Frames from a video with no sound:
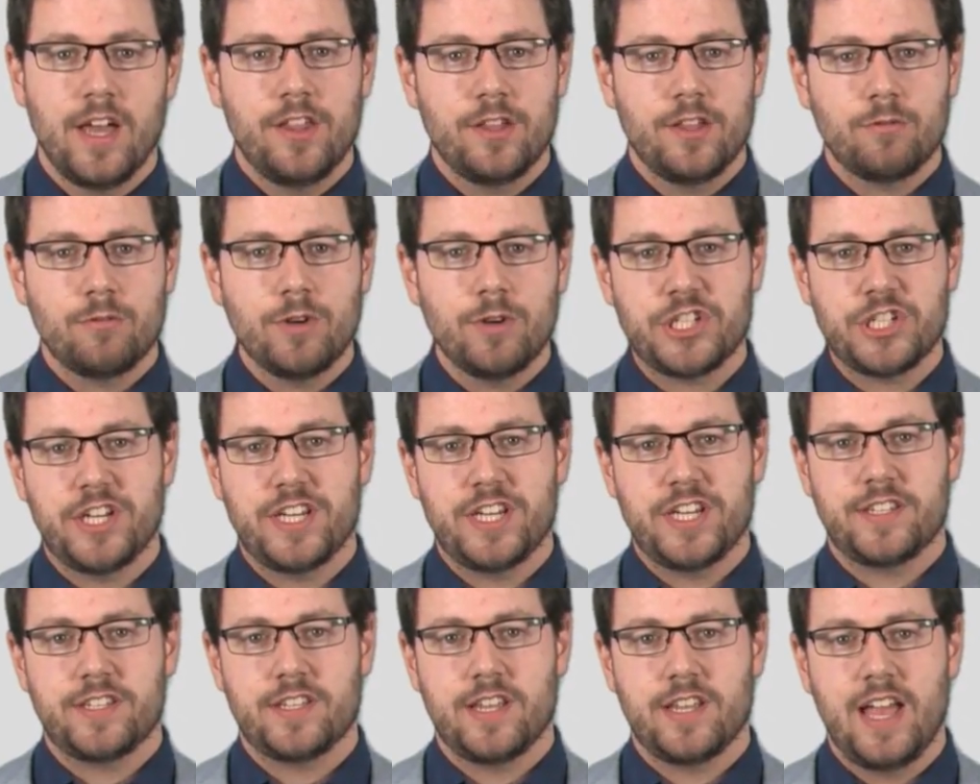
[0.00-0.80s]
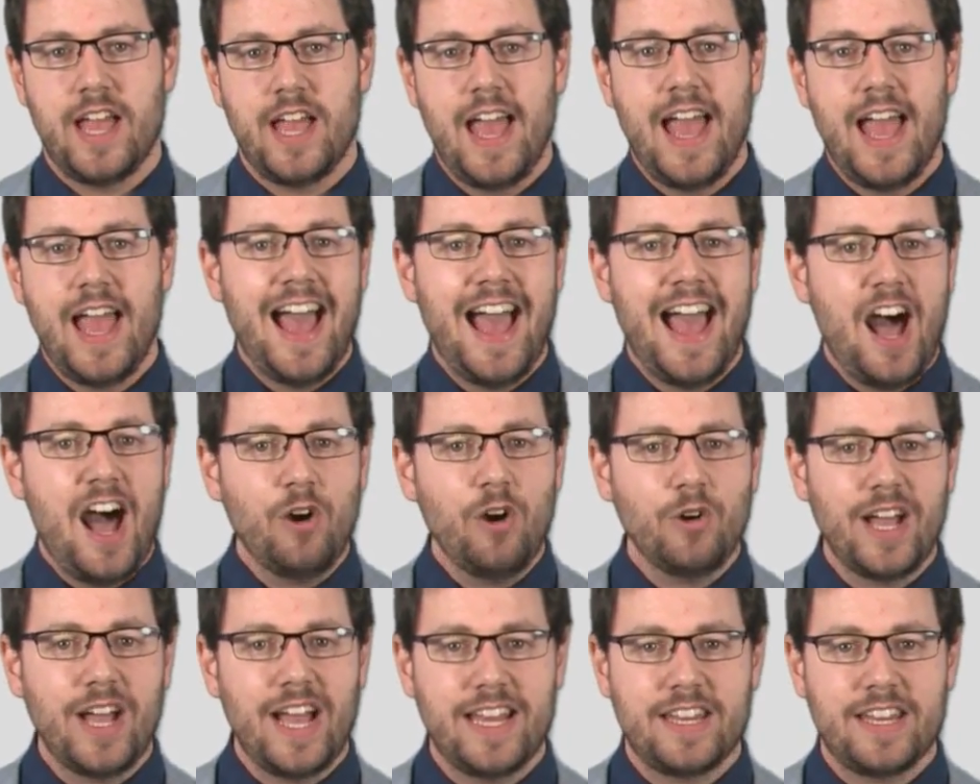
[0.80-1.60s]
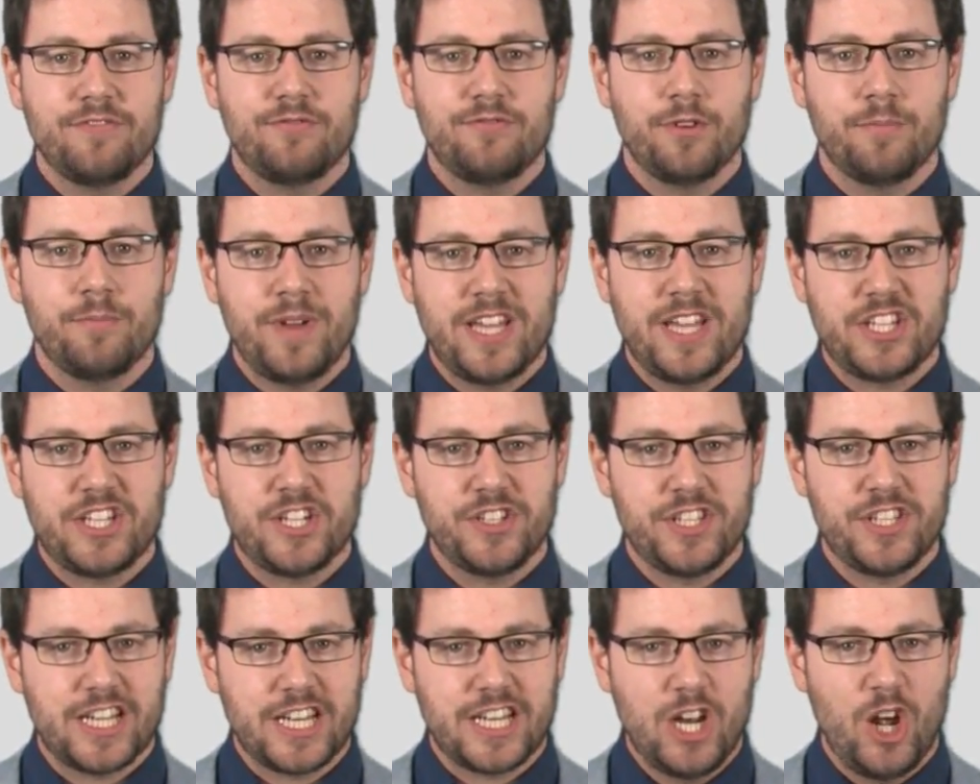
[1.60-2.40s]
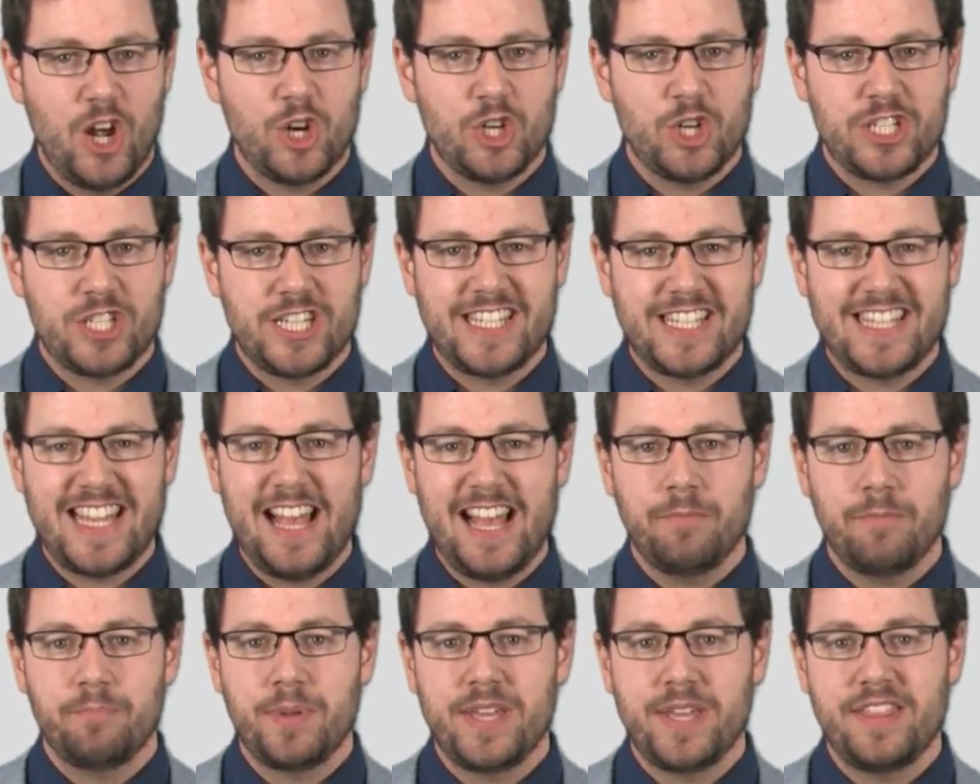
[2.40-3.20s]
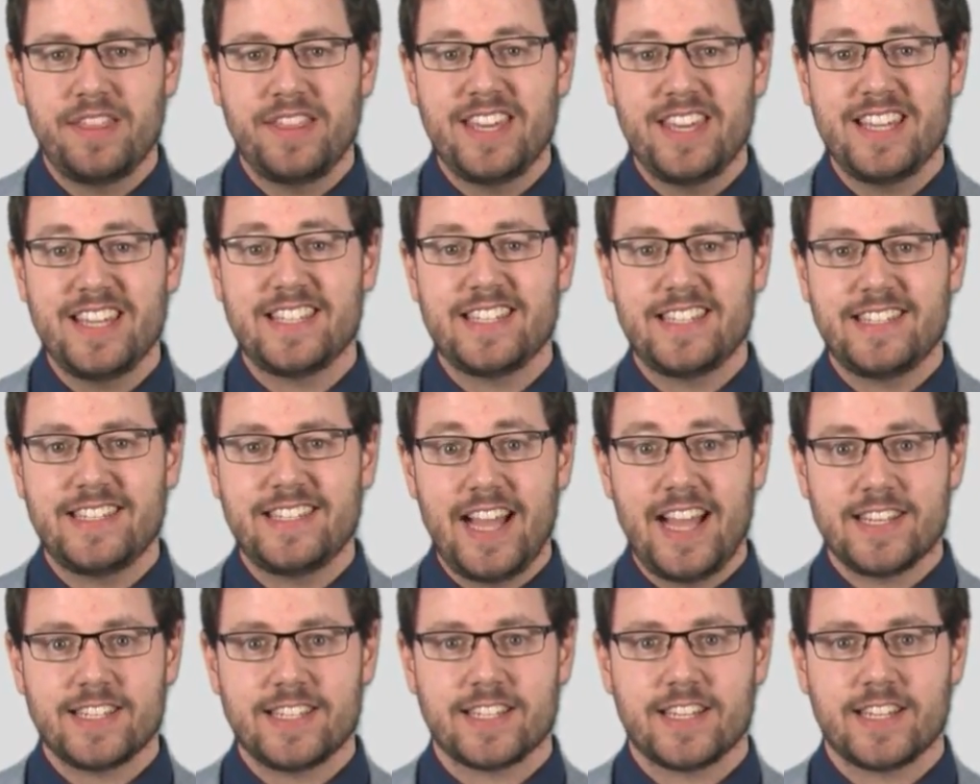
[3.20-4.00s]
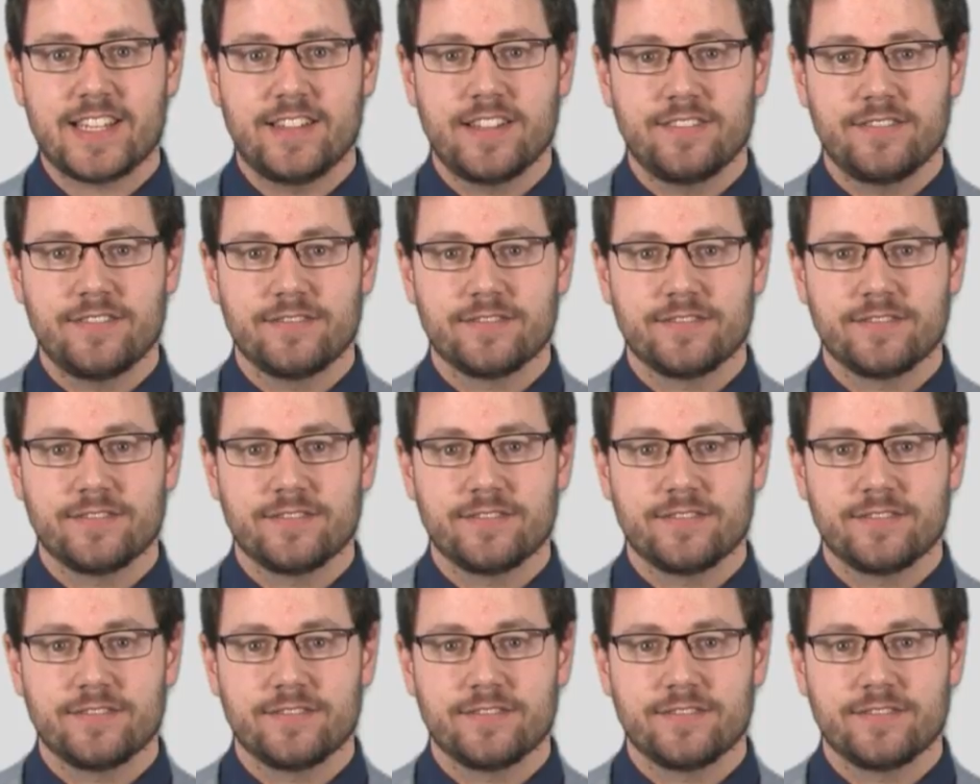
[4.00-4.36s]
And the question is, how can information technologies help in this task?